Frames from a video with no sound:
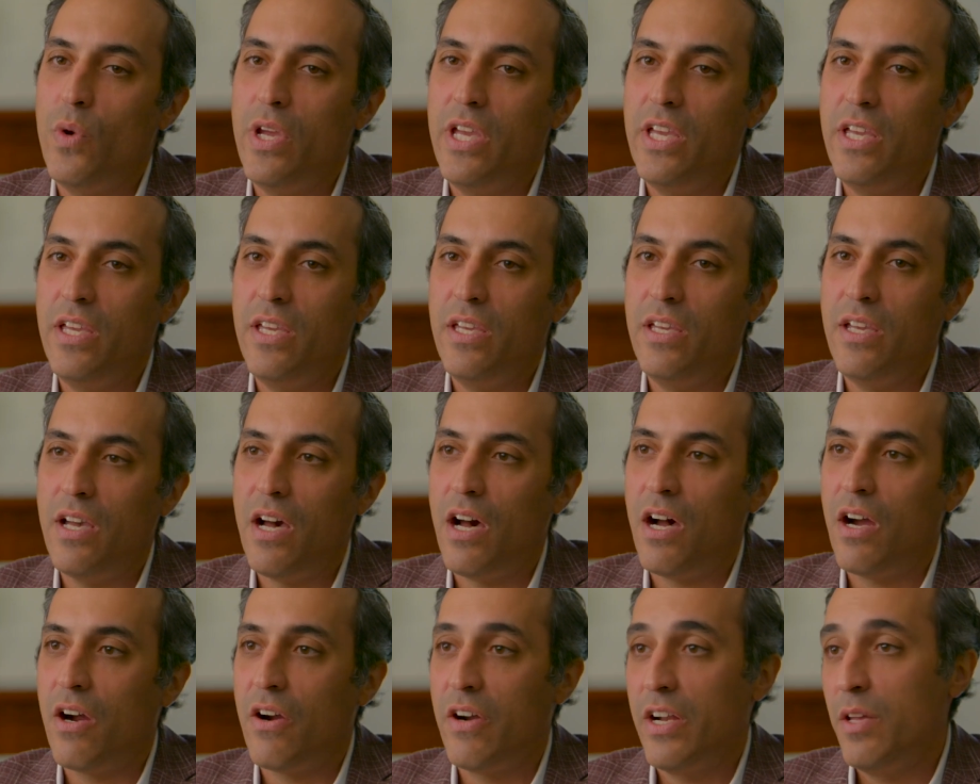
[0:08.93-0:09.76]
We
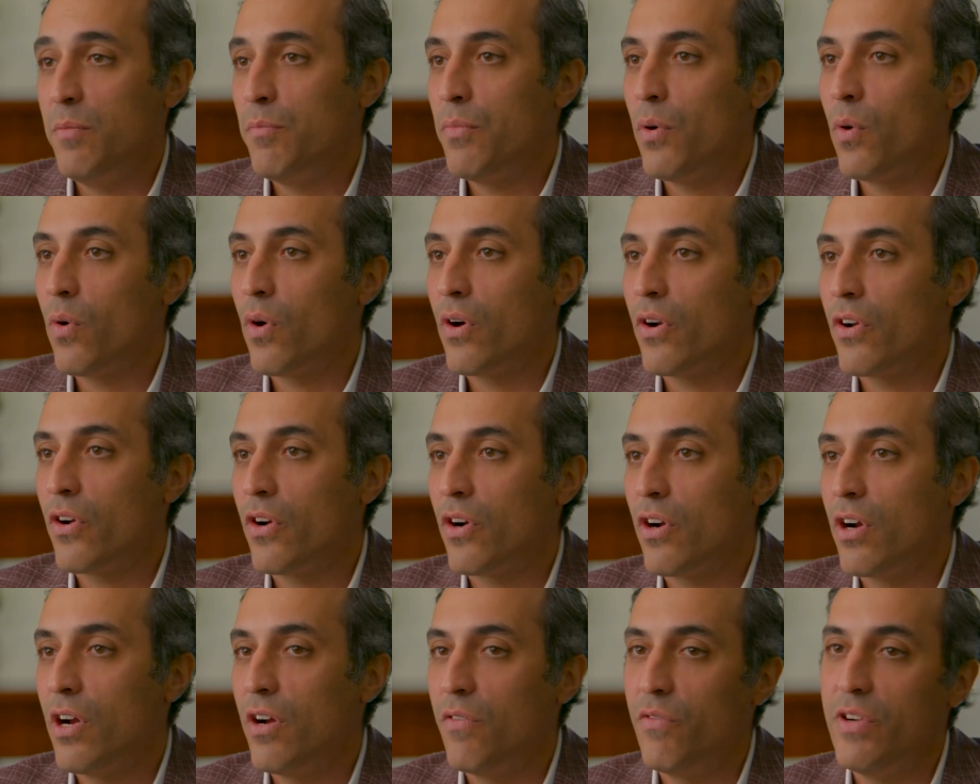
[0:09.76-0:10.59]
are an
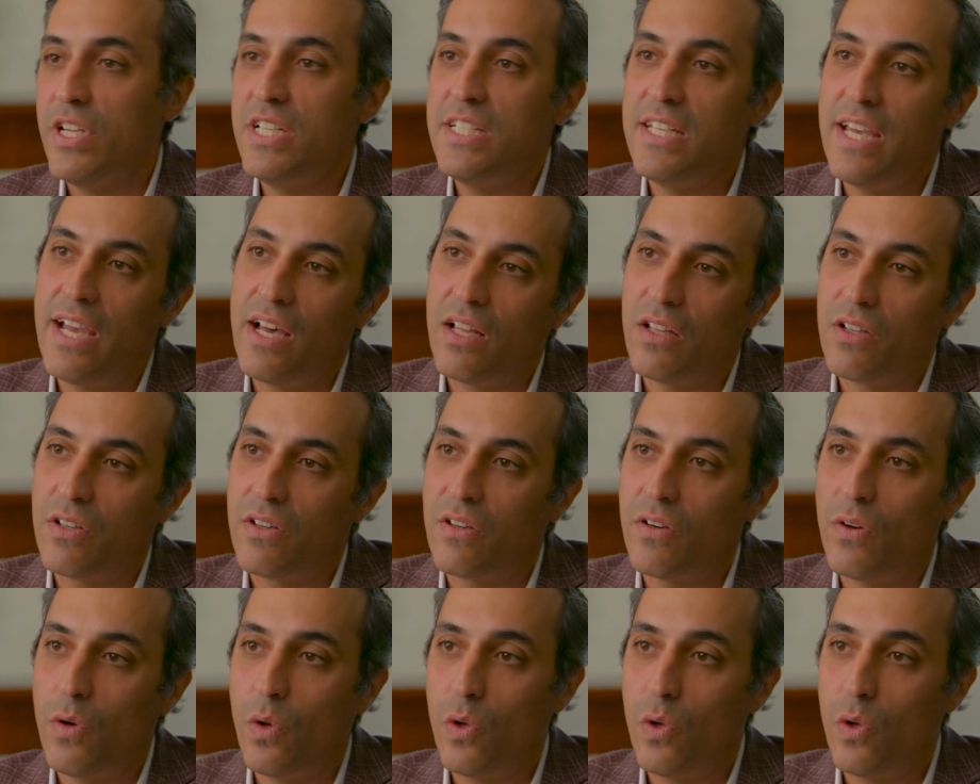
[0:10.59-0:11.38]
importer, a retailer, a